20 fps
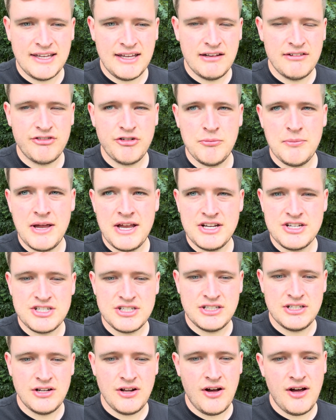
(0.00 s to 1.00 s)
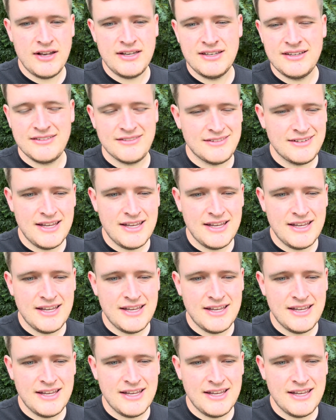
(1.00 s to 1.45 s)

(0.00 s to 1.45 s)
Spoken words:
information on,